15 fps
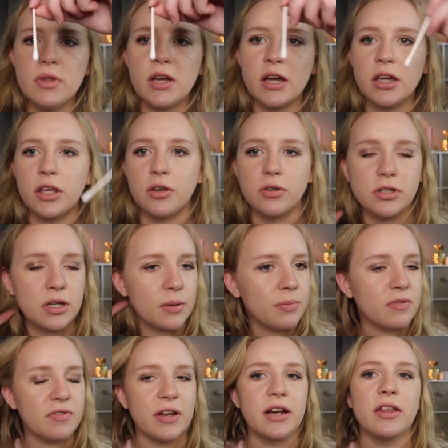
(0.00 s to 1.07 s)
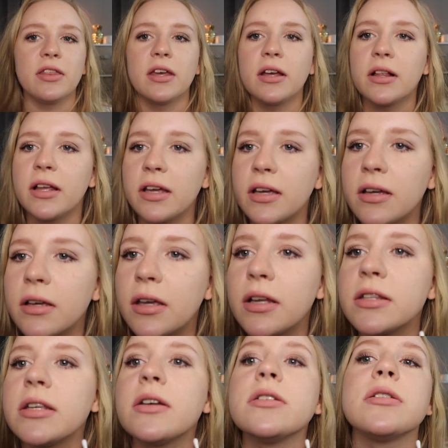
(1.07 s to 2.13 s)
a Q-tip if anything like
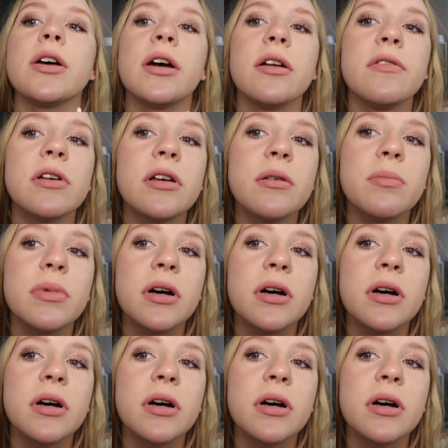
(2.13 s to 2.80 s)
gets outside of it,